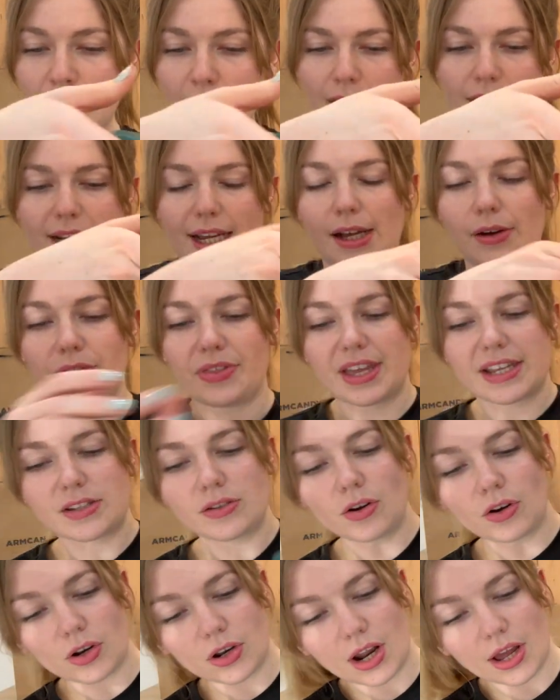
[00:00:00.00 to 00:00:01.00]
Now, there's
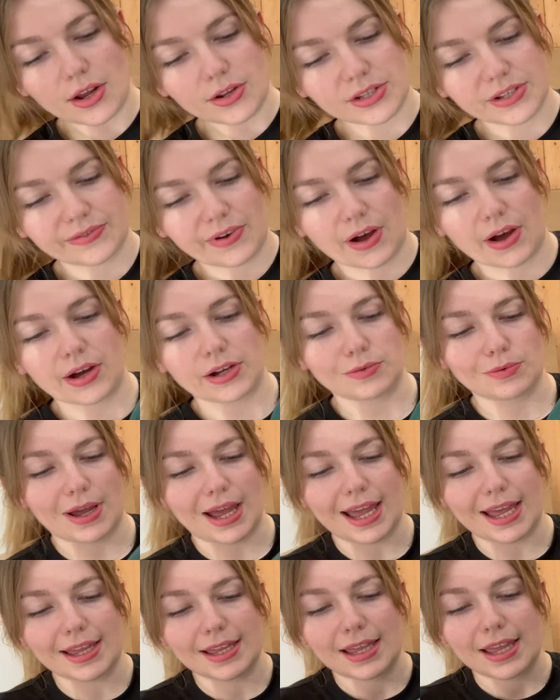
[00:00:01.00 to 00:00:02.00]
not loads of
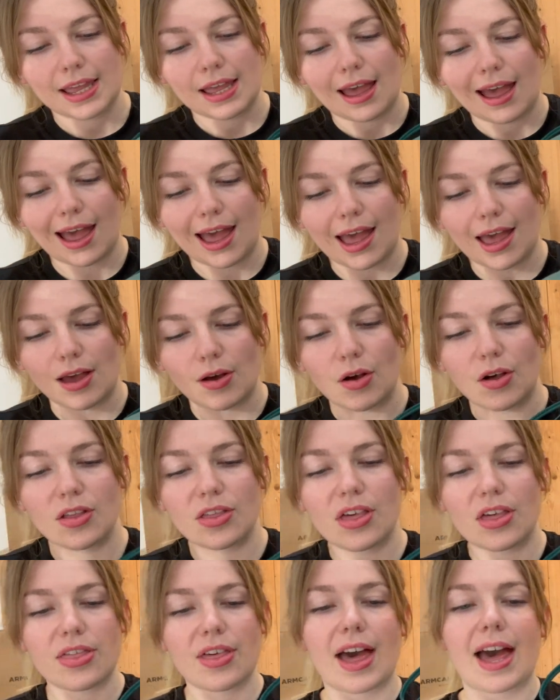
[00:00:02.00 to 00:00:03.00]
hardware uh,
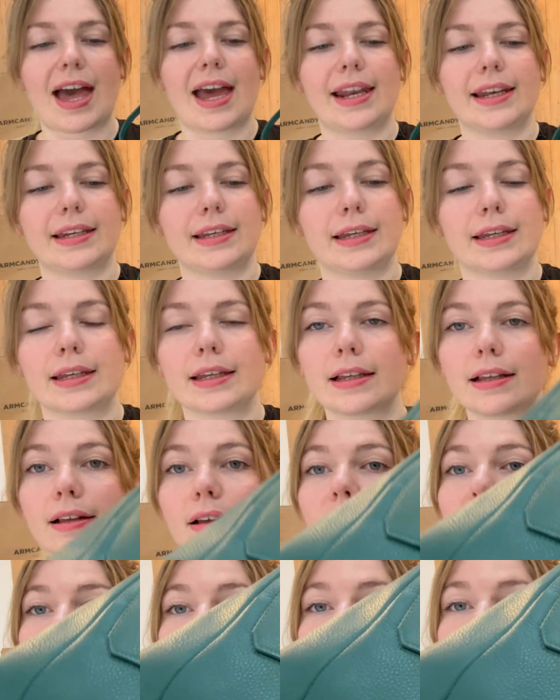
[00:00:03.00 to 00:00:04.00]
other than
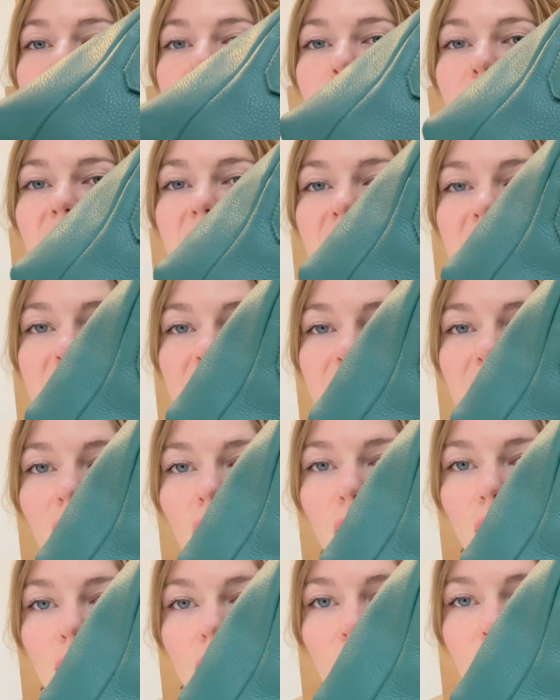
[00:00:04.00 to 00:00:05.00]
your Smythson
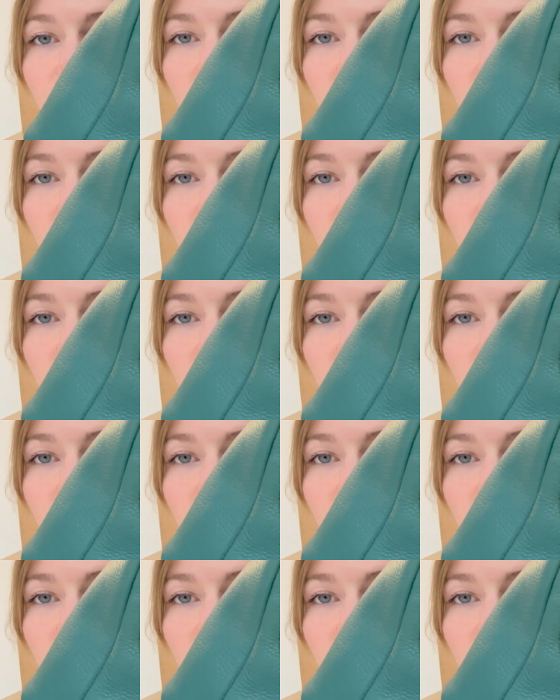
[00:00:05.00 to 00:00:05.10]
lock on